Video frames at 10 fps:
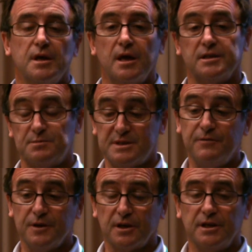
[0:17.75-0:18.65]
and
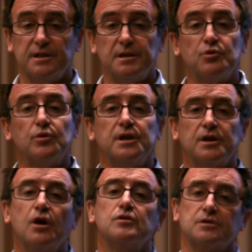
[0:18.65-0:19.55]
specifically in the marine
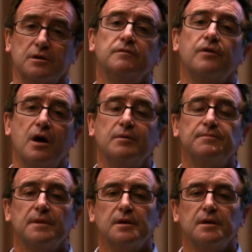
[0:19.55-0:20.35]
and coastal environment.